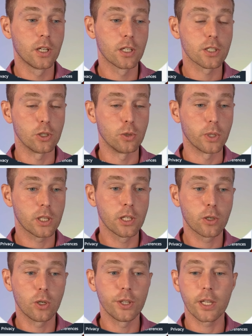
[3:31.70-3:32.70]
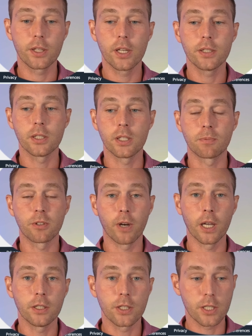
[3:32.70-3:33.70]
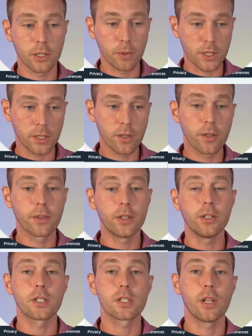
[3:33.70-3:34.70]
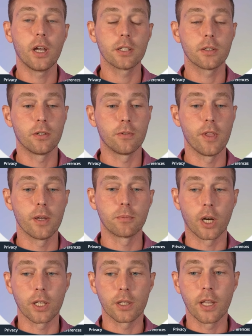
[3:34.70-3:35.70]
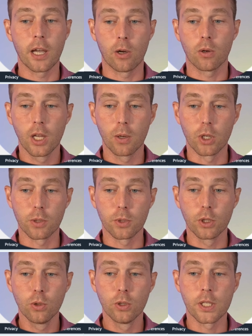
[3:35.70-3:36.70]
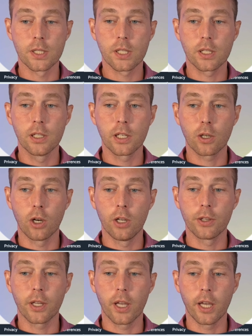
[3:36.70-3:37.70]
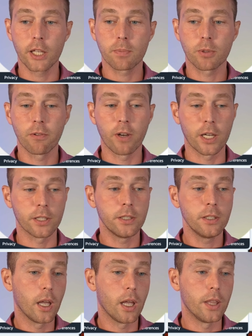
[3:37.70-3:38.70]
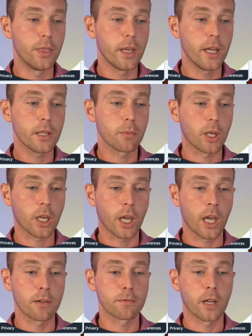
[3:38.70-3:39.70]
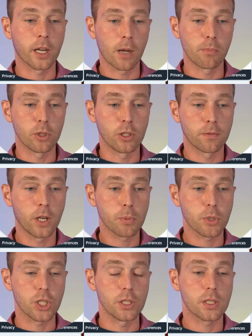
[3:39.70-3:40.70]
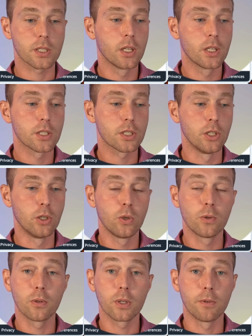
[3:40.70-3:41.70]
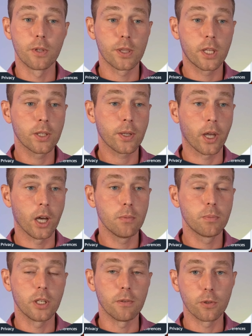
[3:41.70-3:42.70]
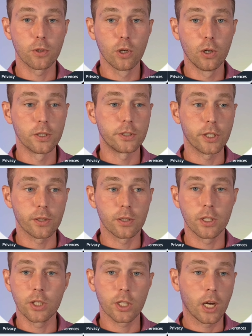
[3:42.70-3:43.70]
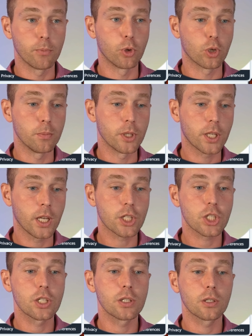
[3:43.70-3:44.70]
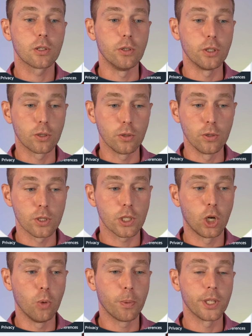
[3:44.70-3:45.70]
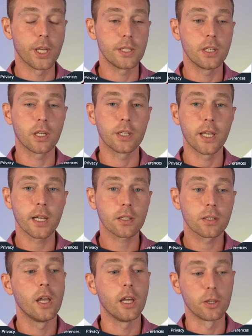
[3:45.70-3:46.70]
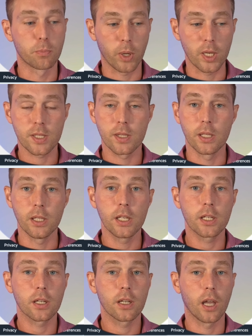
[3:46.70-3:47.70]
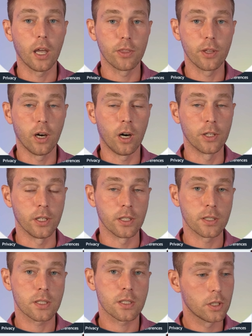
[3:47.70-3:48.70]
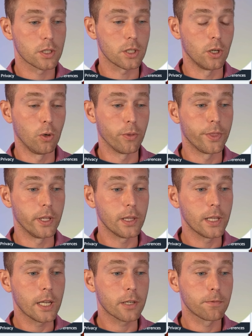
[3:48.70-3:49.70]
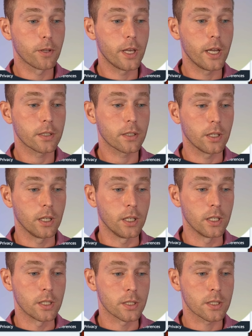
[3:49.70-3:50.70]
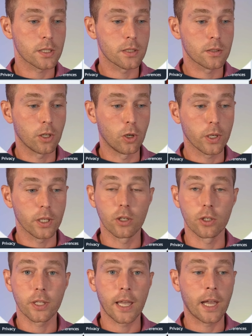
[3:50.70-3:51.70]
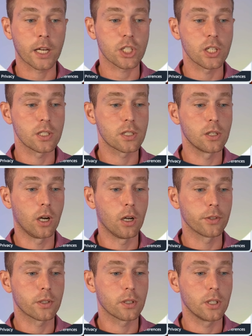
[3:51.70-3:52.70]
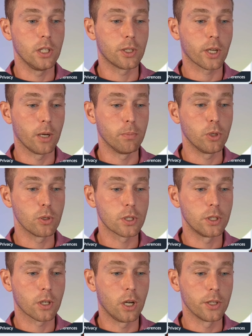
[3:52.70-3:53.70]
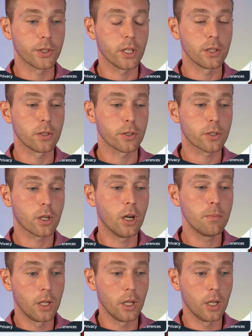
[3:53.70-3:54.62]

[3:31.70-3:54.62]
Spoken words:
So we click on the identity providers and we see that there is none of them right now. What we do is click on Add Provider, and then we have a couple of options. So with GitHub, if you go and read GitHub documentation, you need to use OpenID Connect and paste the link and the audience. So the link for that is token.actions.githubusercontent.com,